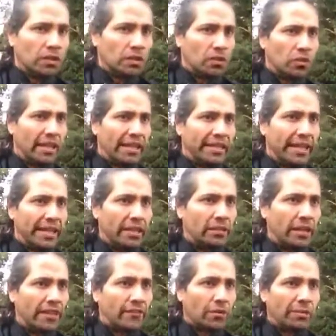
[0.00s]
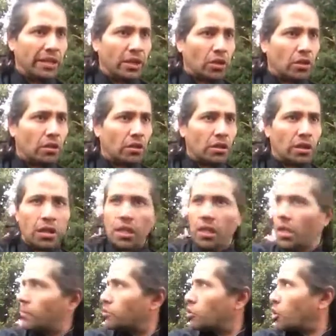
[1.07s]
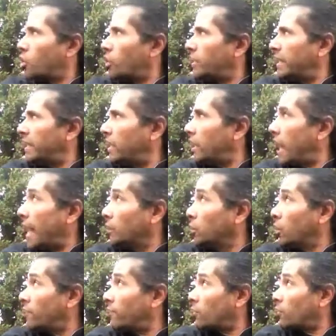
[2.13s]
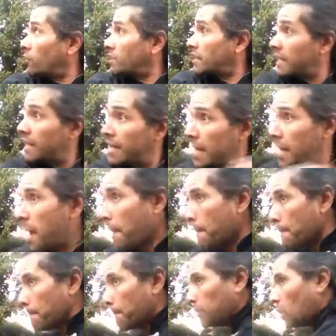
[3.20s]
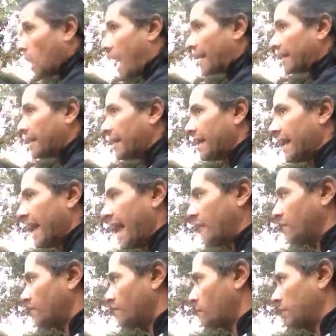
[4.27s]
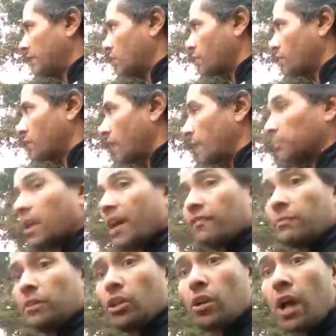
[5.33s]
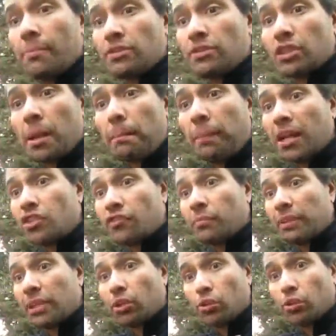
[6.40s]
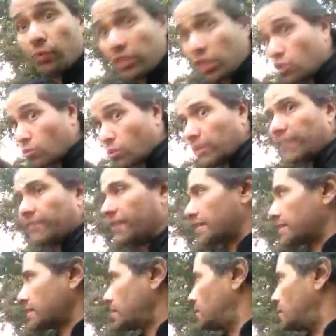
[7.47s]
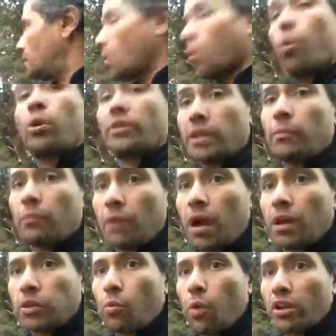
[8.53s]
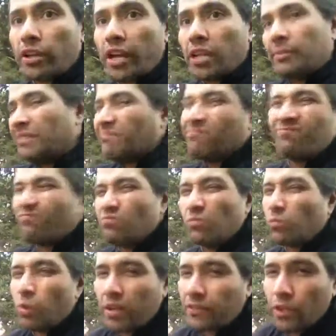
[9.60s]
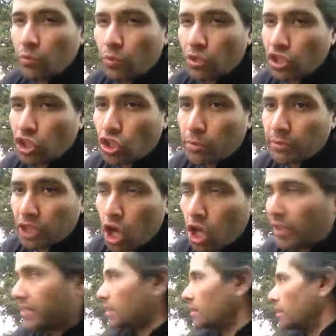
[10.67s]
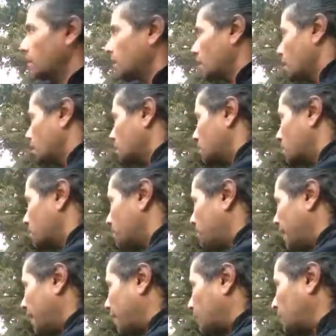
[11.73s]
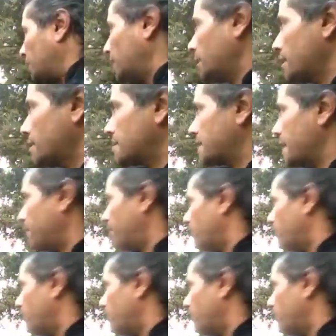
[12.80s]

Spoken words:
And from here, turning, I look first, block. And then from here, when I block from here, I'm just going to punch from here, doing the drilling fist, or the water element, whatever you wish to term and call it. Parry, step